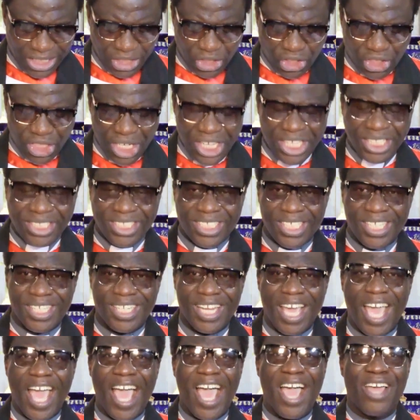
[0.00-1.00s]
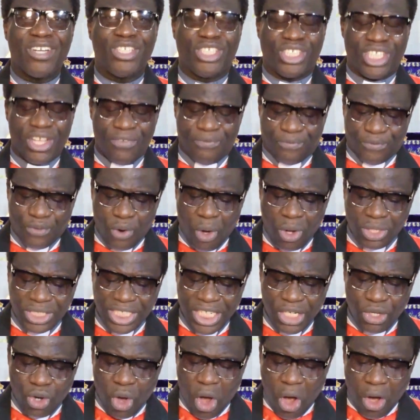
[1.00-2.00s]
cheating, and
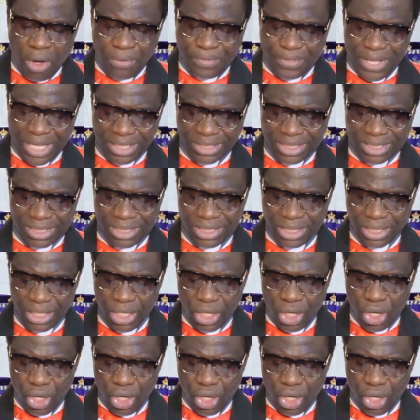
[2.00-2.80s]
defrauding others,